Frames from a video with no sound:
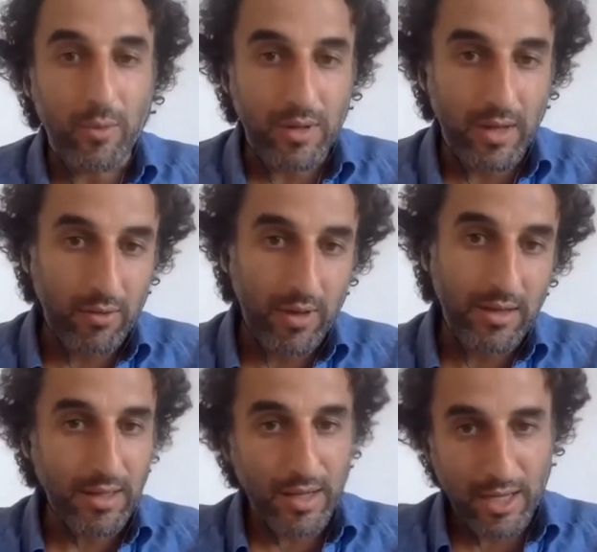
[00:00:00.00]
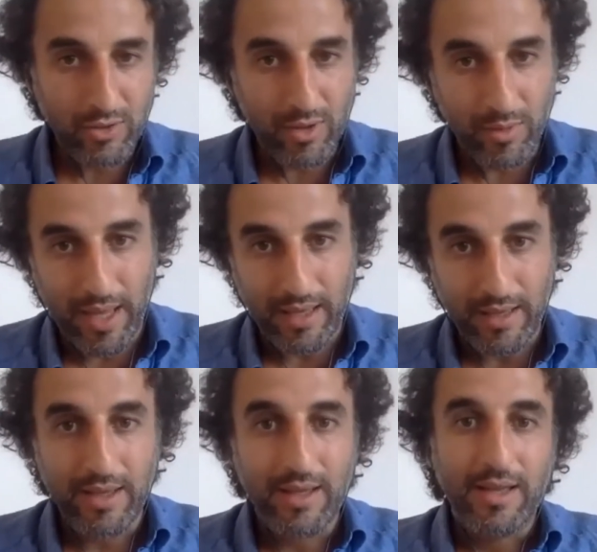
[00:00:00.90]
where they created a national
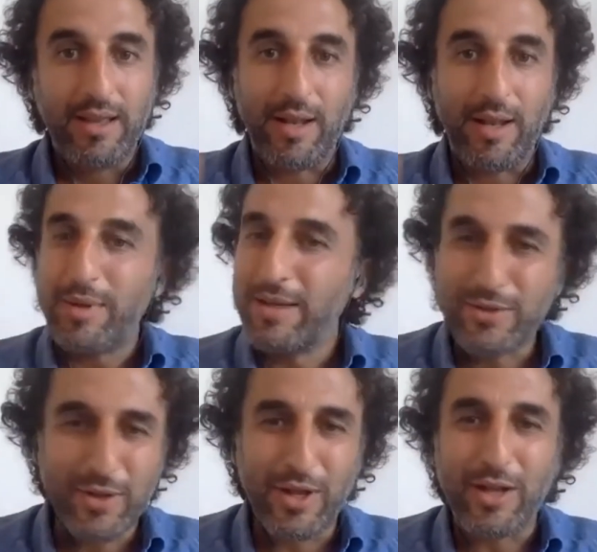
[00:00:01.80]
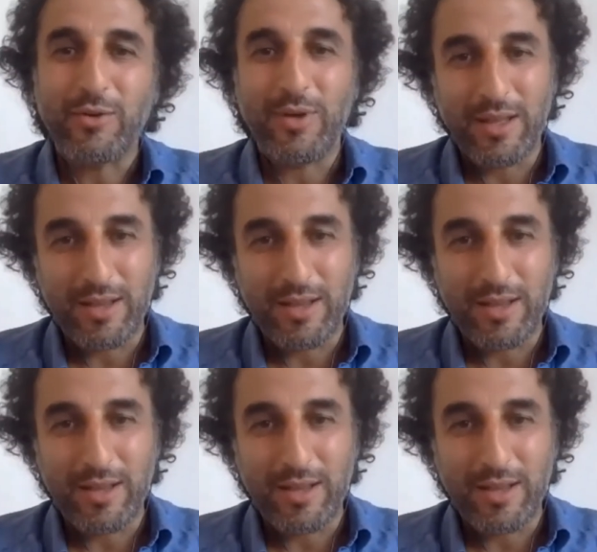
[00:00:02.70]
bank, the Lebanese did not create a